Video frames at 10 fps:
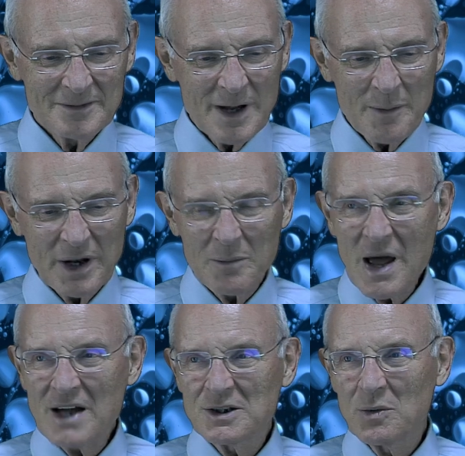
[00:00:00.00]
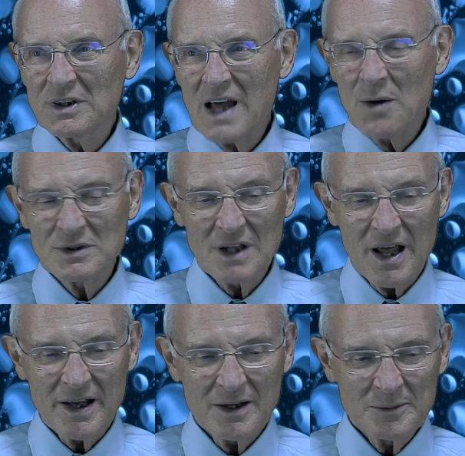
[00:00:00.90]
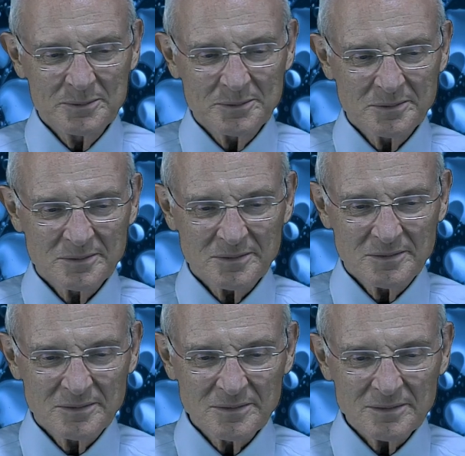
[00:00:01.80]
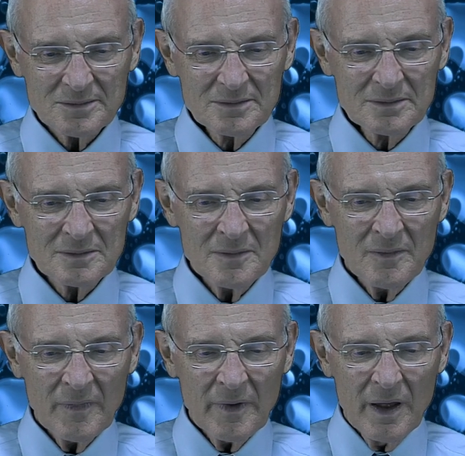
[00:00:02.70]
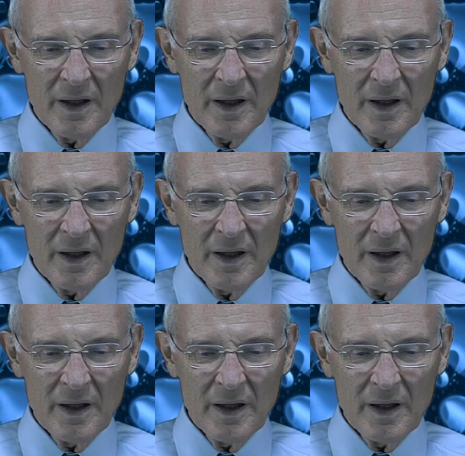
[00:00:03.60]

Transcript: I mean, imagine what that was like. Yeah.